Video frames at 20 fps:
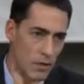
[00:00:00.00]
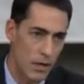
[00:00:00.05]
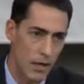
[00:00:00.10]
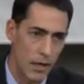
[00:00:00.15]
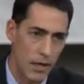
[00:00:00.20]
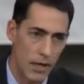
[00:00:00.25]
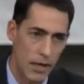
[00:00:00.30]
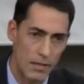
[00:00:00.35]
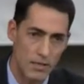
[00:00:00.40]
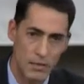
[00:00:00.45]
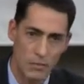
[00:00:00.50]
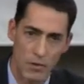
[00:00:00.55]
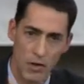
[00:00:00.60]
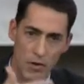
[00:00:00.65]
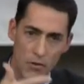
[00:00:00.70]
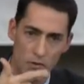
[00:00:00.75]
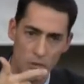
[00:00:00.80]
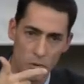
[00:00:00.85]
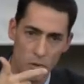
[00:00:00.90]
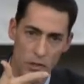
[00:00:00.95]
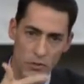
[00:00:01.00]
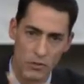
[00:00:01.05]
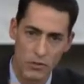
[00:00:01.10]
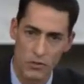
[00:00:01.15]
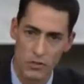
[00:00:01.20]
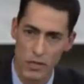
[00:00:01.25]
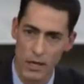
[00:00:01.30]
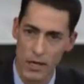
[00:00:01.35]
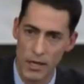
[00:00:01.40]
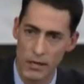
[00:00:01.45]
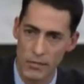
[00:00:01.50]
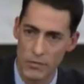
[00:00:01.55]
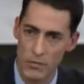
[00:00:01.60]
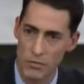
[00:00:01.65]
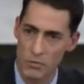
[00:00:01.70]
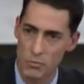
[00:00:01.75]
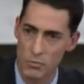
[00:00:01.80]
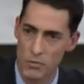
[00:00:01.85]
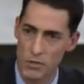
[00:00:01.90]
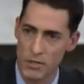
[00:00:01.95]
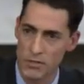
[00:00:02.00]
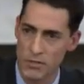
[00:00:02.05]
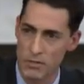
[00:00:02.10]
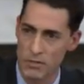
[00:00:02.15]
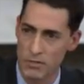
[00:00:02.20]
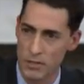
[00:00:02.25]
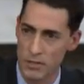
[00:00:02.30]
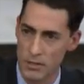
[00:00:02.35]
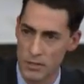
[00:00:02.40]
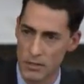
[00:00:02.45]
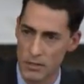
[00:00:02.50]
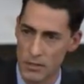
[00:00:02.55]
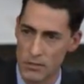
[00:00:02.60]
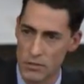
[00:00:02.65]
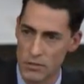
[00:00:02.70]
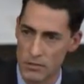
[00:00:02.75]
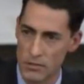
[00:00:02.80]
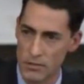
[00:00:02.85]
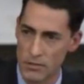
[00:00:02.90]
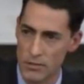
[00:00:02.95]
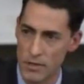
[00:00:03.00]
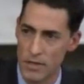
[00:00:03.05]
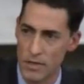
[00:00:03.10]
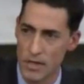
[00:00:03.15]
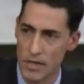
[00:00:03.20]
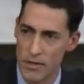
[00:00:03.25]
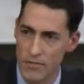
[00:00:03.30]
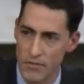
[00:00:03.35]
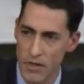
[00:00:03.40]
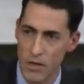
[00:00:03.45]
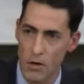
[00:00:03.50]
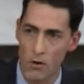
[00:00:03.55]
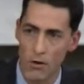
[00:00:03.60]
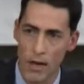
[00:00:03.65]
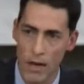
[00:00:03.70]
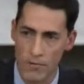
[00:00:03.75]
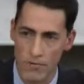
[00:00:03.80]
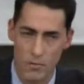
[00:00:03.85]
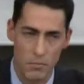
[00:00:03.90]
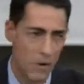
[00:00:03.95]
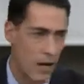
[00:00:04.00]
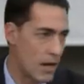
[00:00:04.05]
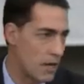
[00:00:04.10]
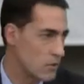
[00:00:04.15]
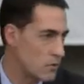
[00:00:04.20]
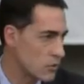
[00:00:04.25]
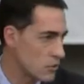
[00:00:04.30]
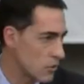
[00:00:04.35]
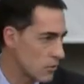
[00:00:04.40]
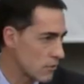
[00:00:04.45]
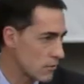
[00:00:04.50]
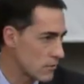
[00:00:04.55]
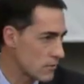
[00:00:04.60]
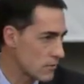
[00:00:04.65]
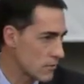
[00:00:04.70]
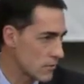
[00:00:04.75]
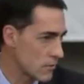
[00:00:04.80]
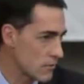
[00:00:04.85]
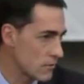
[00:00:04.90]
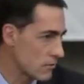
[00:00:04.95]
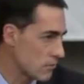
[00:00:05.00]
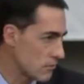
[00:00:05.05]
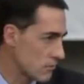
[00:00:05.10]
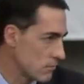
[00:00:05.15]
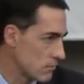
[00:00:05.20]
you can't ask them health questions, you can't exclude pre-existing conditions if they don't have to buy insurance, because